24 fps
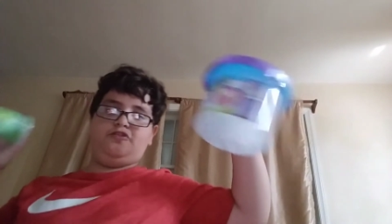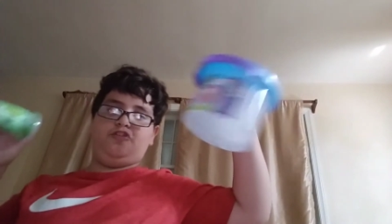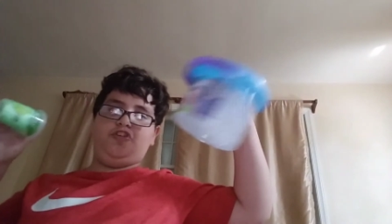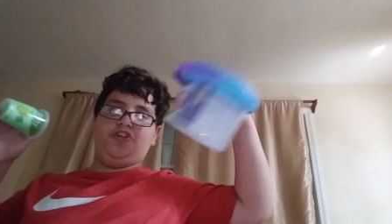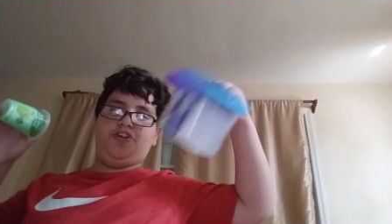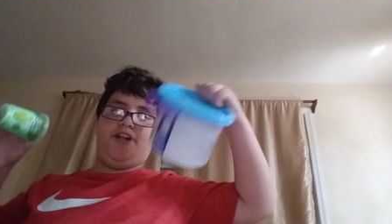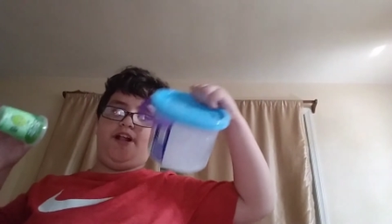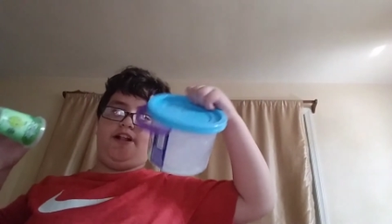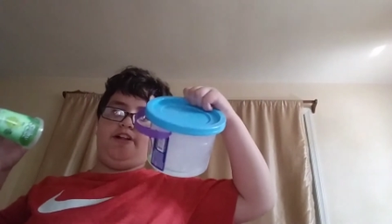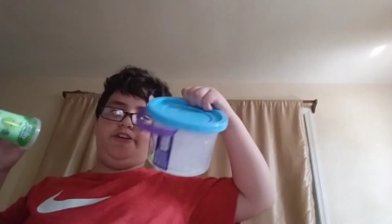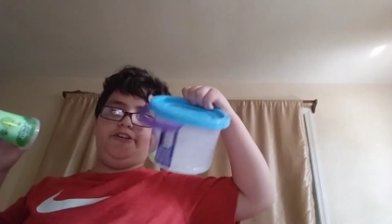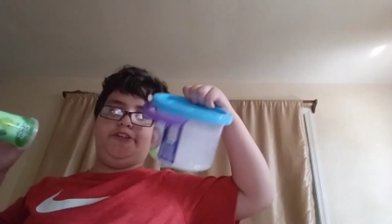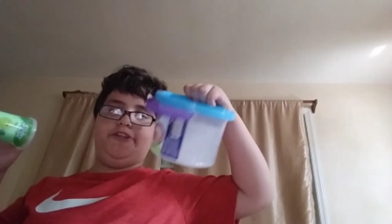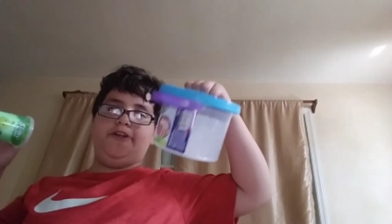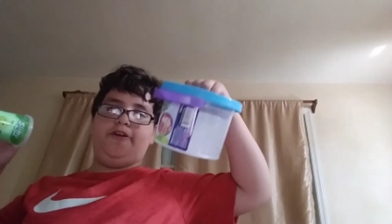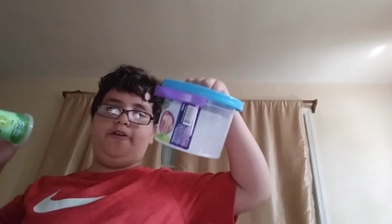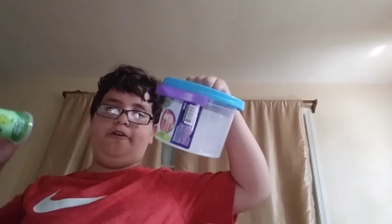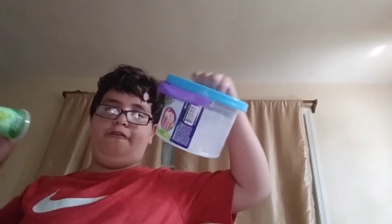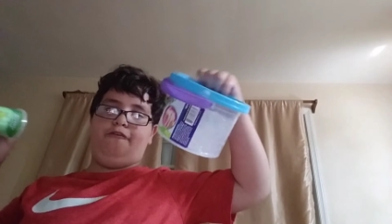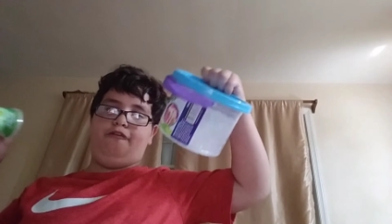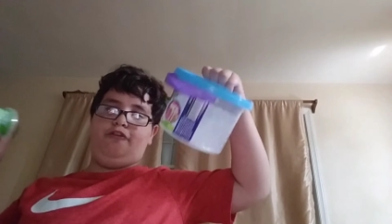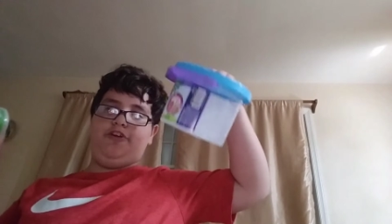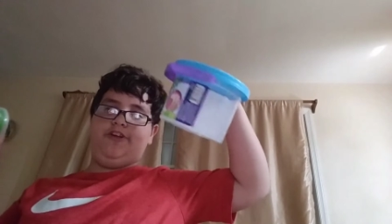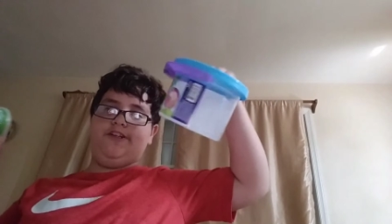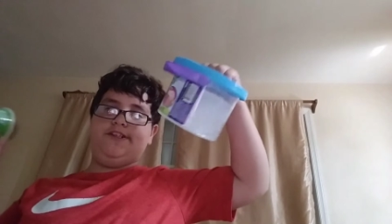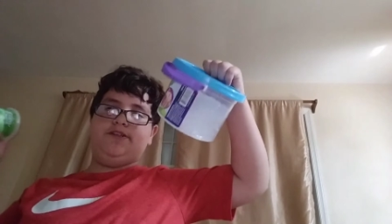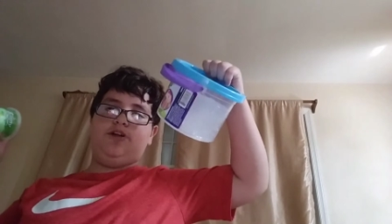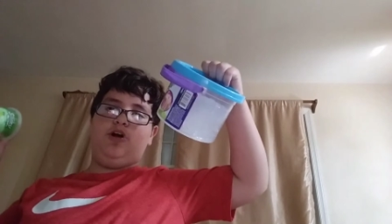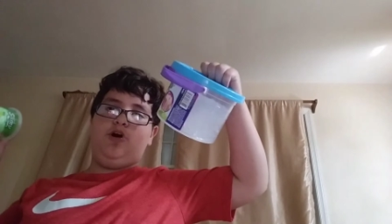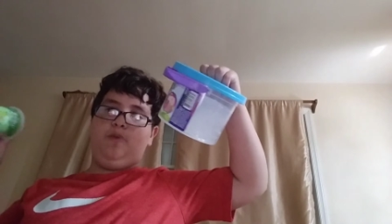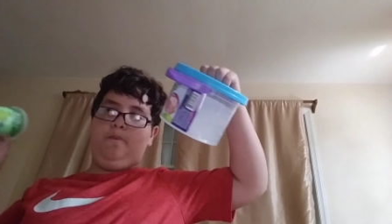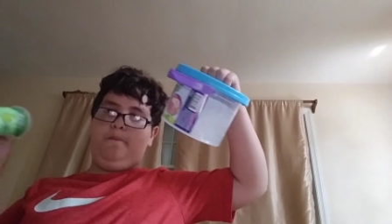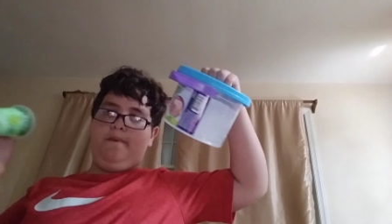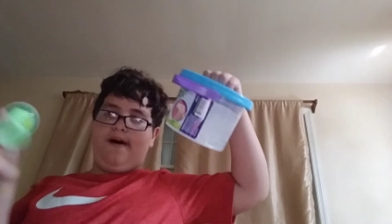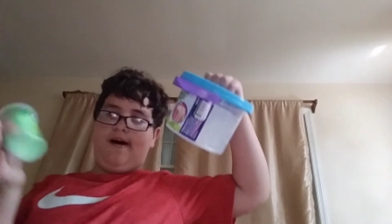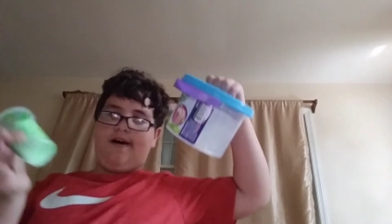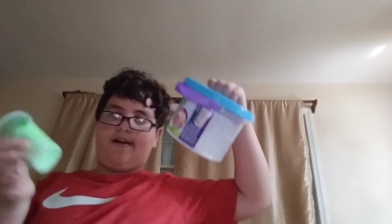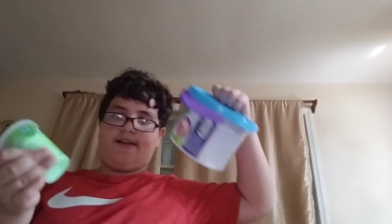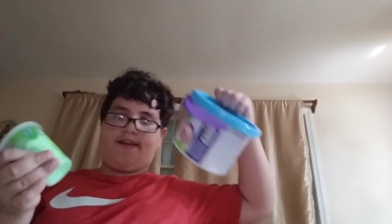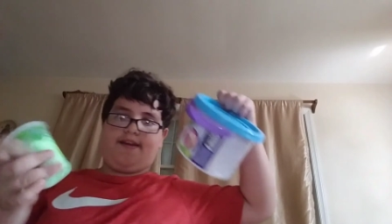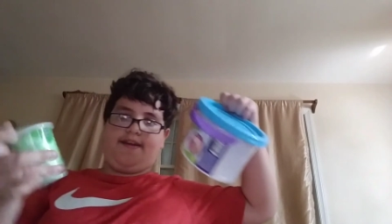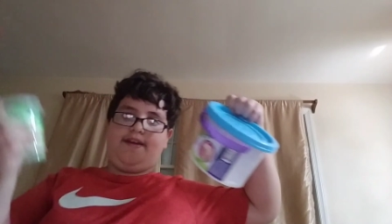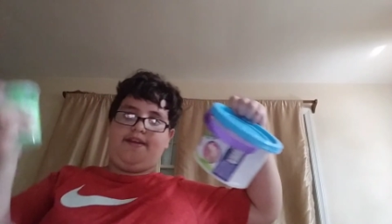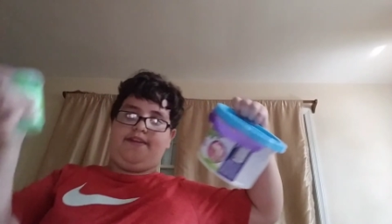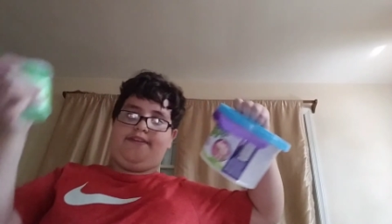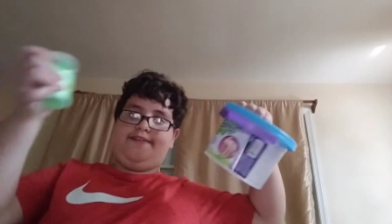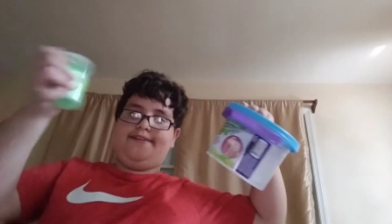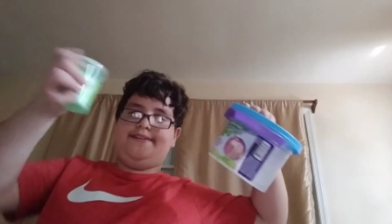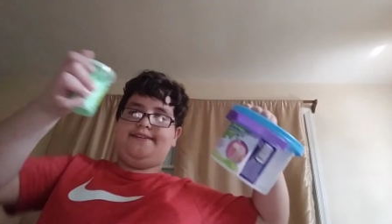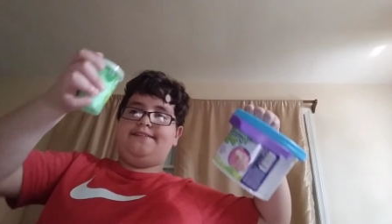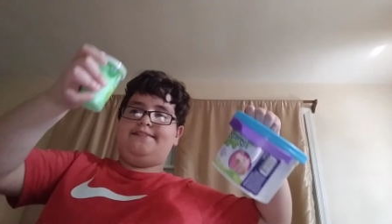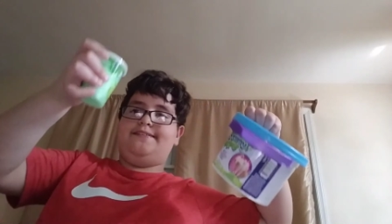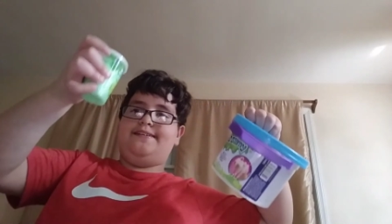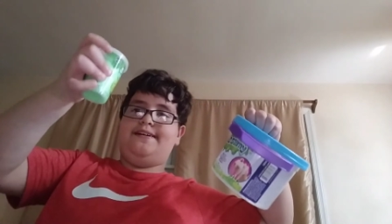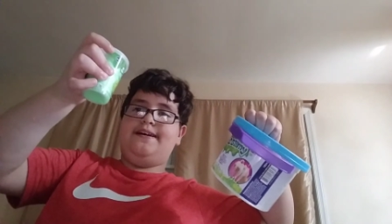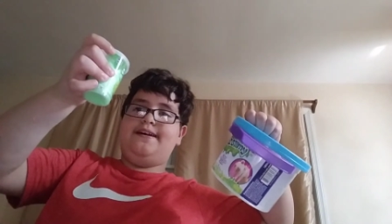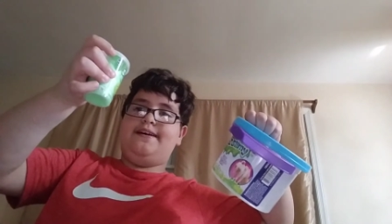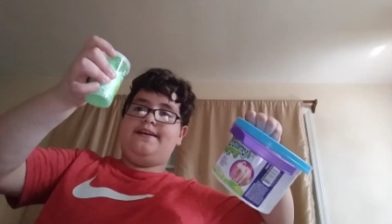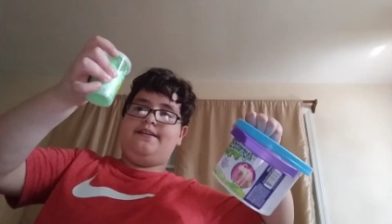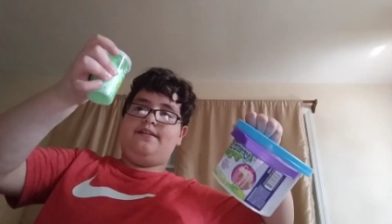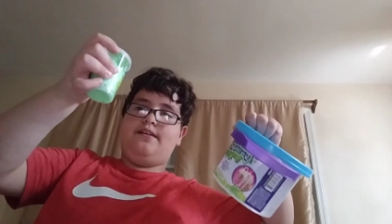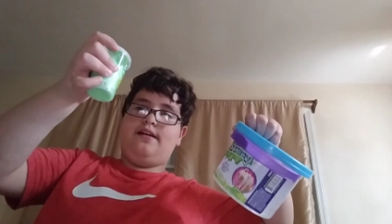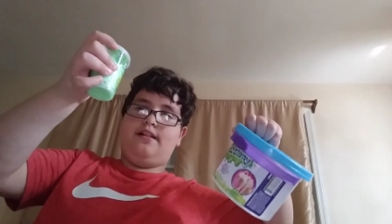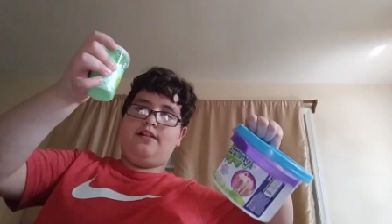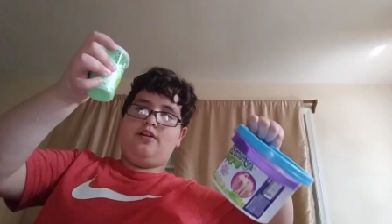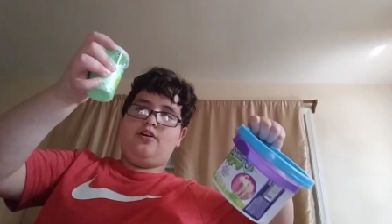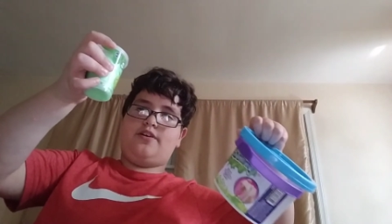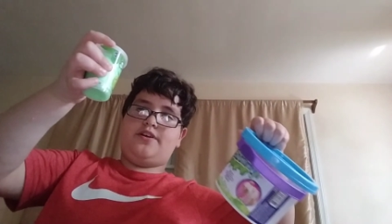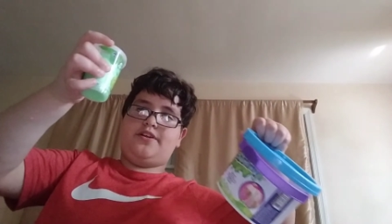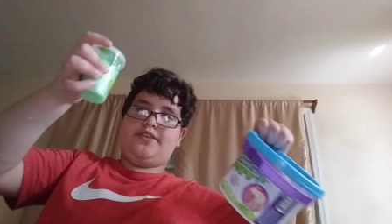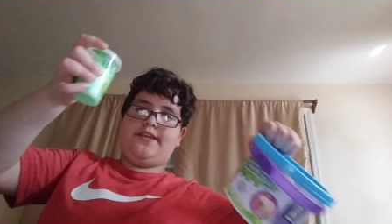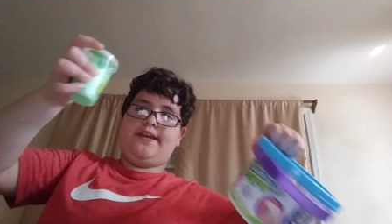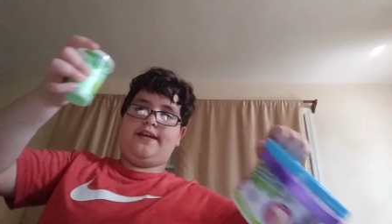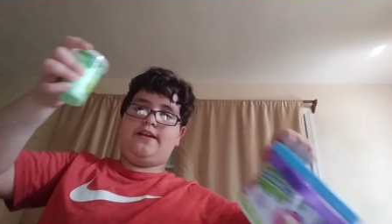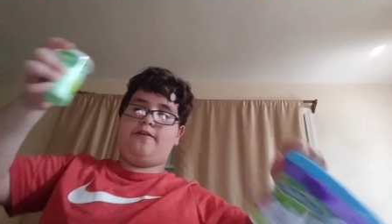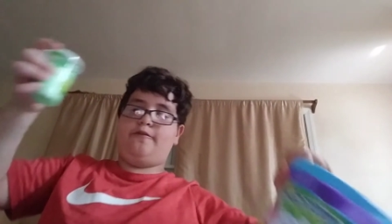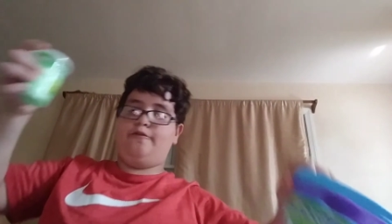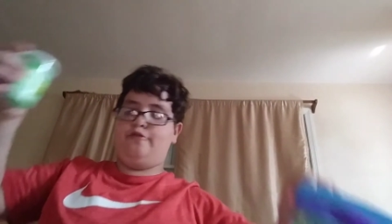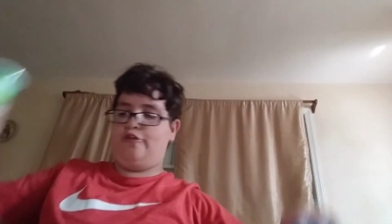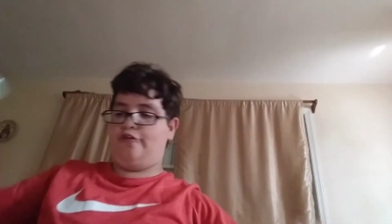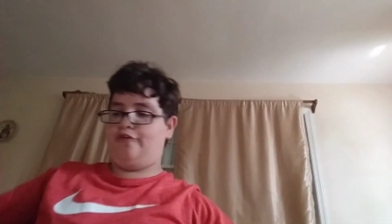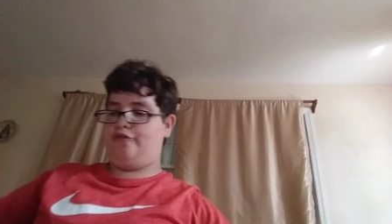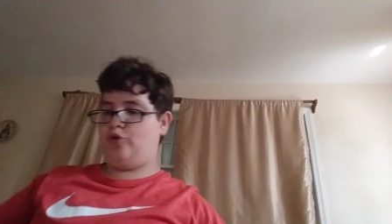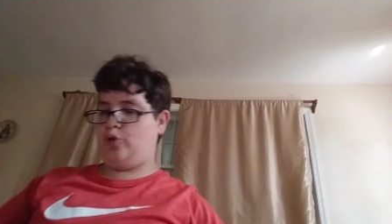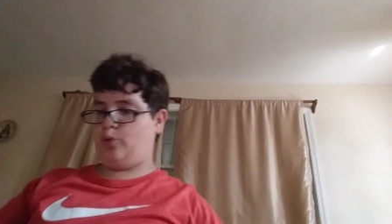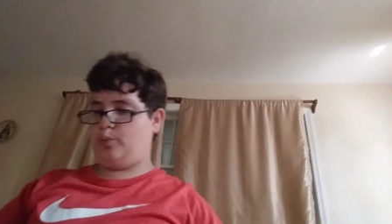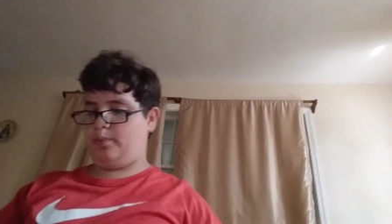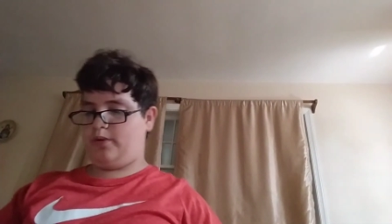for this whole bucket and this one, a little container for $4.